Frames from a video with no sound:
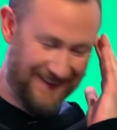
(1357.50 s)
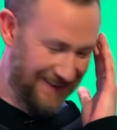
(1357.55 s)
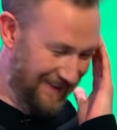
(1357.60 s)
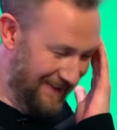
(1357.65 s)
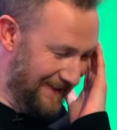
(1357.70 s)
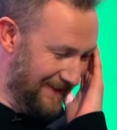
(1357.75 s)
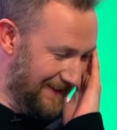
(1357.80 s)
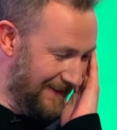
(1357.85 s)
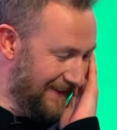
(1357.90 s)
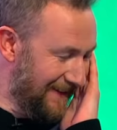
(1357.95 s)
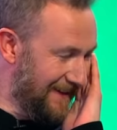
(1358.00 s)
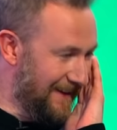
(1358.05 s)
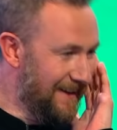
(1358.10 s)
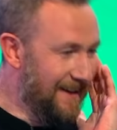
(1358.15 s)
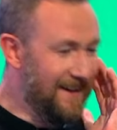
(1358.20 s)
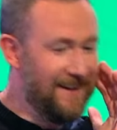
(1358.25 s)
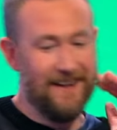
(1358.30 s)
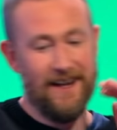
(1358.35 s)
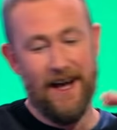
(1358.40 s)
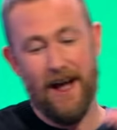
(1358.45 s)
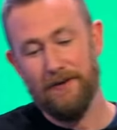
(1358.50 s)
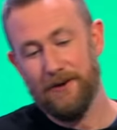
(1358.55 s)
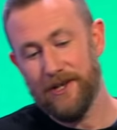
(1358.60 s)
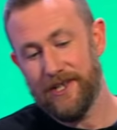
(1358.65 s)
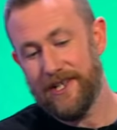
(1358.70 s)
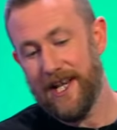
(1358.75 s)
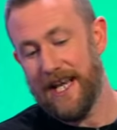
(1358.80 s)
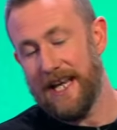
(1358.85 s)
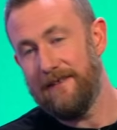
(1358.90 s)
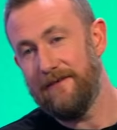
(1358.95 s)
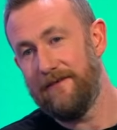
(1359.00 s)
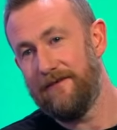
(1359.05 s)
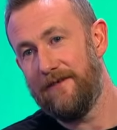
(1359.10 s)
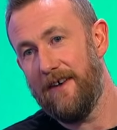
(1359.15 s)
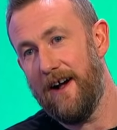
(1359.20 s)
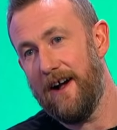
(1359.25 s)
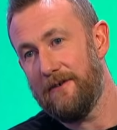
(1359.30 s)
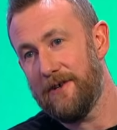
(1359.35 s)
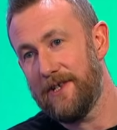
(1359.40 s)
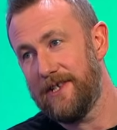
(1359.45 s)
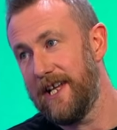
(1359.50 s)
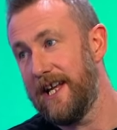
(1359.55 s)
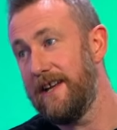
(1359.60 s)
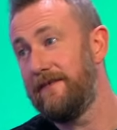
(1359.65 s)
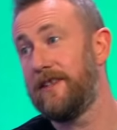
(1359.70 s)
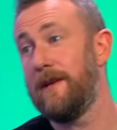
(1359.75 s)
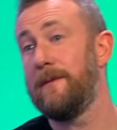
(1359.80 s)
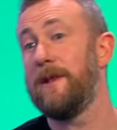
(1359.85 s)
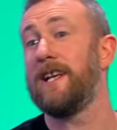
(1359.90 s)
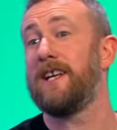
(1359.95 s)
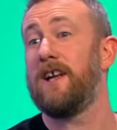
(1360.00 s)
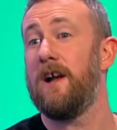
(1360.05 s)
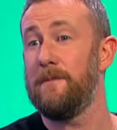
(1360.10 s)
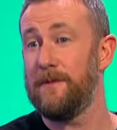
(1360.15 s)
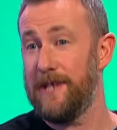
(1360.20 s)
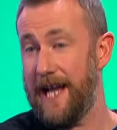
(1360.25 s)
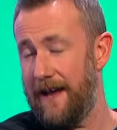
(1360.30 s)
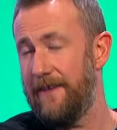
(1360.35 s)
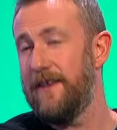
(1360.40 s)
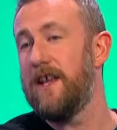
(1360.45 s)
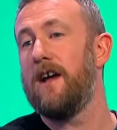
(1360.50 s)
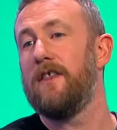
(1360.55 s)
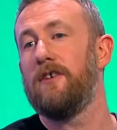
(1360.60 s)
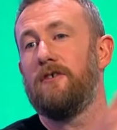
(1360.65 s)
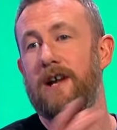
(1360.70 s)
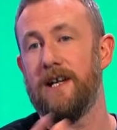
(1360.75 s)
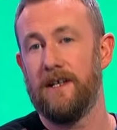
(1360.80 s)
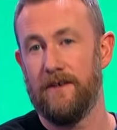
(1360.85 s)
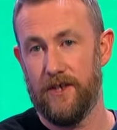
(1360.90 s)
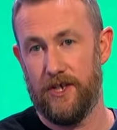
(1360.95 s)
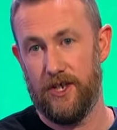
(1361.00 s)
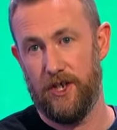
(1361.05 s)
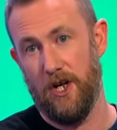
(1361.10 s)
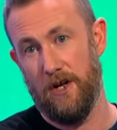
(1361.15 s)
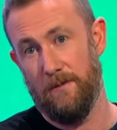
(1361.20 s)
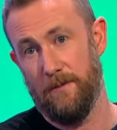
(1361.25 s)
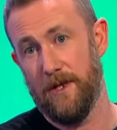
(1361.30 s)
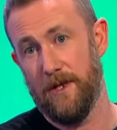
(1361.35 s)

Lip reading: I receive something that comes out the other end of the tube.